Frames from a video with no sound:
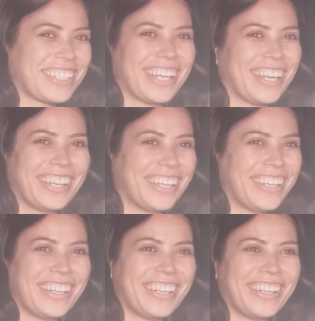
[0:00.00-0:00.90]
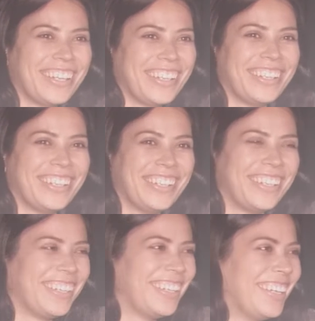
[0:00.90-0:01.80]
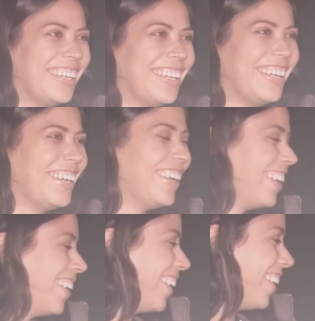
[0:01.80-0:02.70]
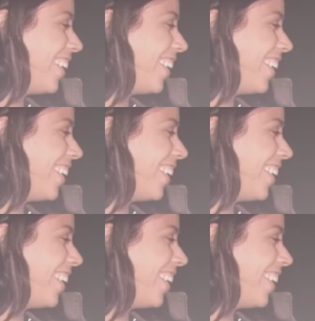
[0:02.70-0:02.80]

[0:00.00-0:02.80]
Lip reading: Yeah, so as you can see from